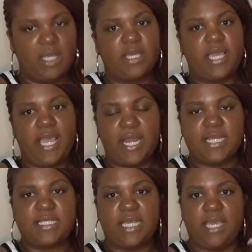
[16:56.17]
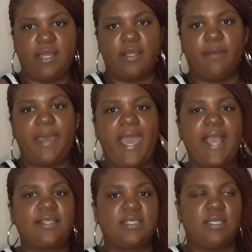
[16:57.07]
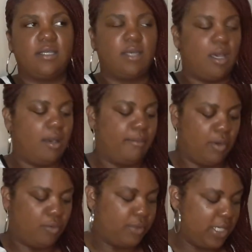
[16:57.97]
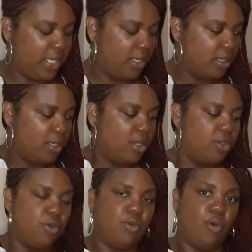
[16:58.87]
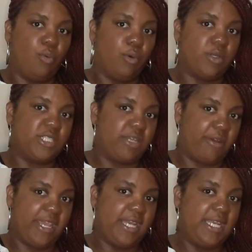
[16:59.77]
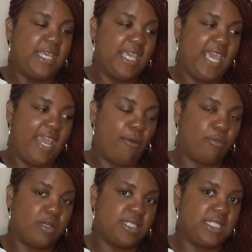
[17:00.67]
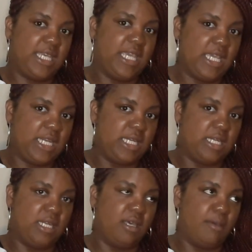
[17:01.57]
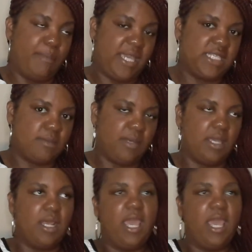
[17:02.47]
Candace ended up asking Monique, was there any cameras in the basement?